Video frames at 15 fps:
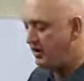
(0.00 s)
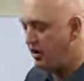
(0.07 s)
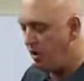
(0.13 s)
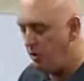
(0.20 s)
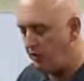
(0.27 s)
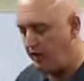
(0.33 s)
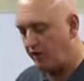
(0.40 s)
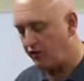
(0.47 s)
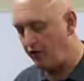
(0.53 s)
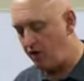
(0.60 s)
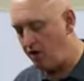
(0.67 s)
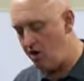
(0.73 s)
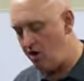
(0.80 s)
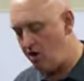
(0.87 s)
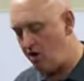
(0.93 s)
know this for a
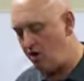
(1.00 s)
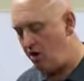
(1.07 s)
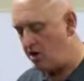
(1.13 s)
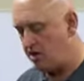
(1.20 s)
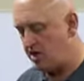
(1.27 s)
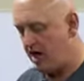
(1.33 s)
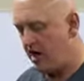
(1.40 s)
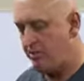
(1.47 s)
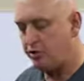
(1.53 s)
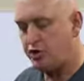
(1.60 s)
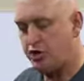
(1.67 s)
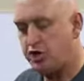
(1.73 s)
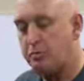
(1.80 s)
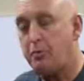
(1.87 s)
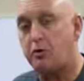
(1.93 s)
long, long time, but
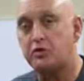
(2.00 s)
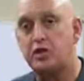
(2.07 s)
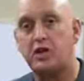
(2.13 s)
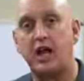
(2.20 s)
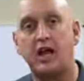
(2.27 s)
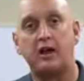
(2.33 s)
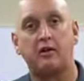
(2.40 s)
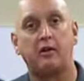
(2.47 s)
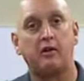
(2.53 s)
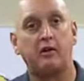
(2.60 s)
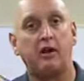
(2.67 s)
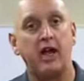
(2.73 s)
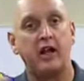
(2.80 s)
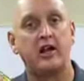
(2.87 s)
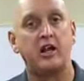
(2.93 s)
you're supposed to take a
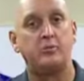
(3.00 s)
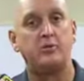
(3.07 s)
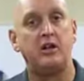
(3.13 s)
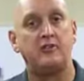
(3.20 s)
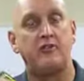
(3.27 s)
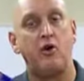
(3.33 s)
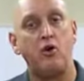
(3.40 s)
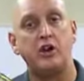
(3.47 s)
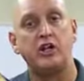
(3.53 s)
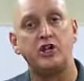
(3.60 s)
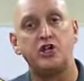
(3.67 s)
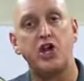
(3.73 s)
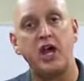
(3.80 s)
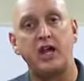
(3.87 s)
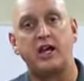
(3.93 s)
can of WD-40 and
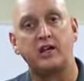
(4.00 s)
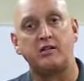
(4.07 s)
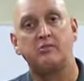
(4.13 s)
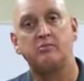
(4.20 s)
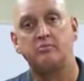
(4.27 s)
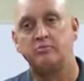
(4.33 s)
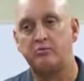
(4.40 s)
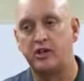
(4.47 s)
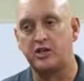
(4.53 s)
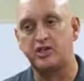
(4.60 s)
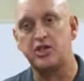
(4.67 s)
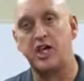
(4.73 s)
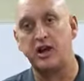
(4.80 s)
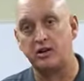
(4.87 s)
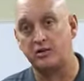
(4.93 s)
shake it. it
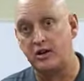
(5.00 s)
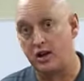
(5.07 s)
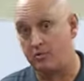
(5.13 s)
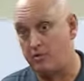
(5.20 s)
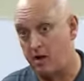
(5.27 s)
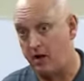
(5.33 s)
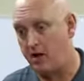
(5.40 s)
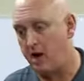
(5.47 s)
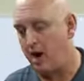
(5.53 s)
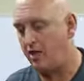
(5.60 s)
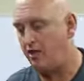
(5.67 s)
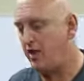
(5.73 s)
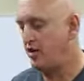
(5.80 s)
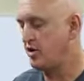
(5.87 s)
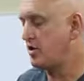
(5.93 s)
settles like a lot of
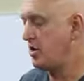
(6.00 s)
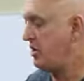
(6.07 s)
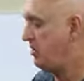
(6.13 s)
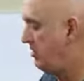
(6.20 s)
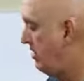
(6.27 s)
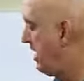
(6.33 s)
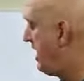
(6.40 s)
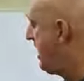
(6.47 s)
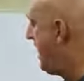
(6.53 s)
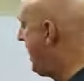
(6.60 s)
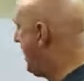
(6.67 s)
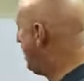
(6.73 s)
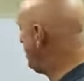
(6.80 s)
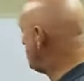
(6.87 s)
things do. And then